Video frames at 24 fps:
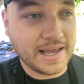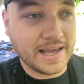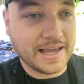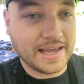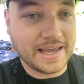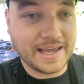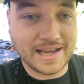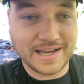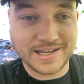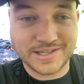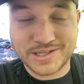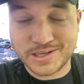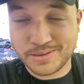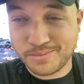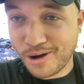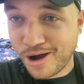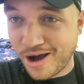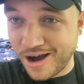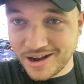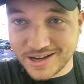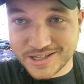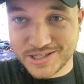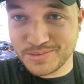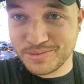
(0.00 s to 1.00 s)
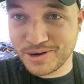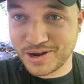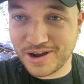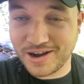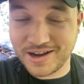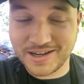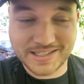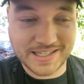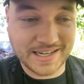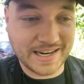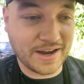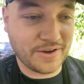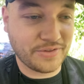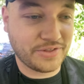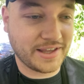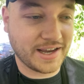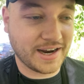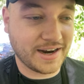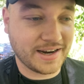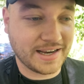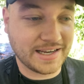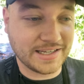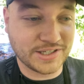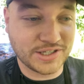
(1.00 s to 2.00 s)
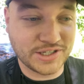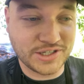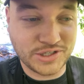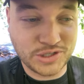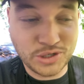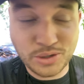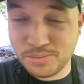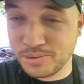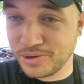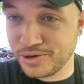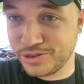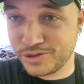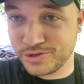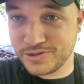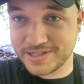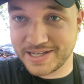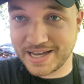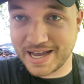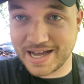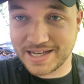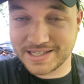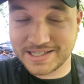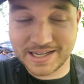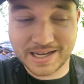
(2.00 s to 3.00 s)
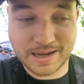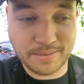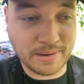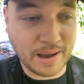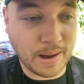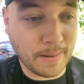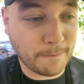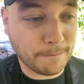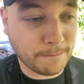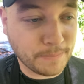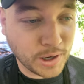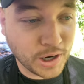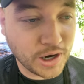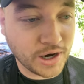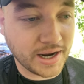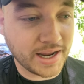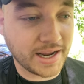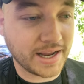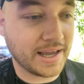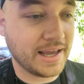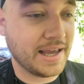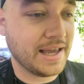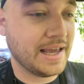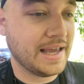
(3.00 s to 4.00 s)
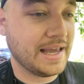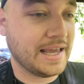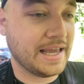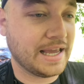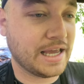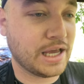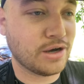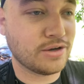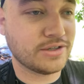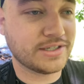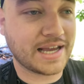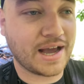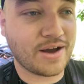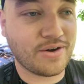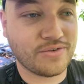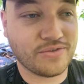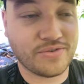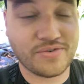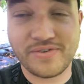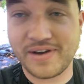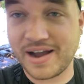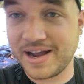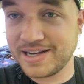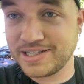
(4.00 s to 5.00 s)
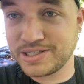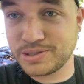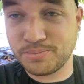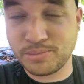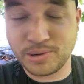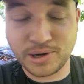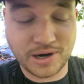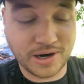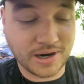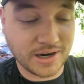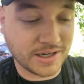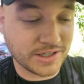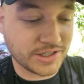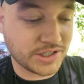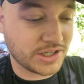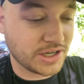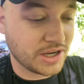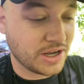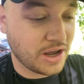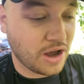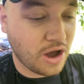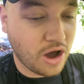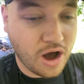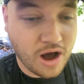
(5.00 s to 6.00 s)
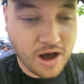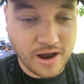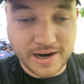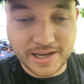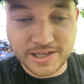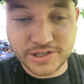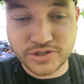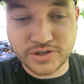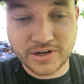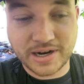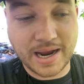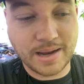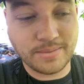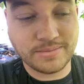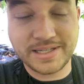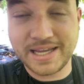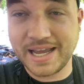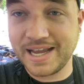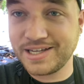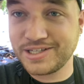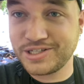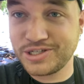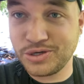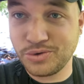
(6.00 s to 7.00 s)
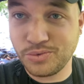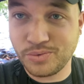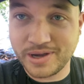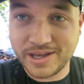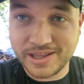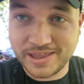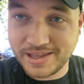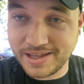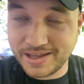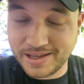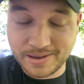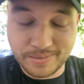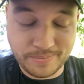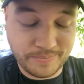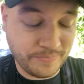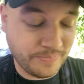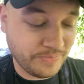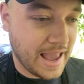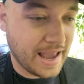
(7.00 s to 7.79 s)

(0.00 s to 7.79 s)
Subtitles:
He has some awesome content out there. He's super enthusiastic about birding. He goes out and finds birds on Instagram, takes you with him.